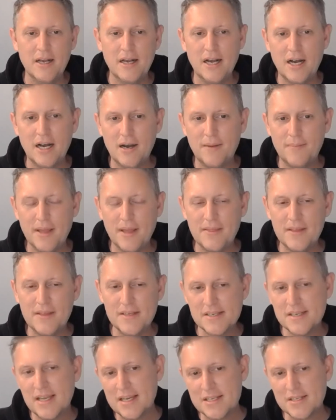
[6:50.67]
And
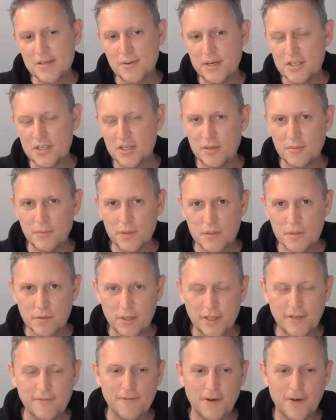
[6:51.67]
this next question was really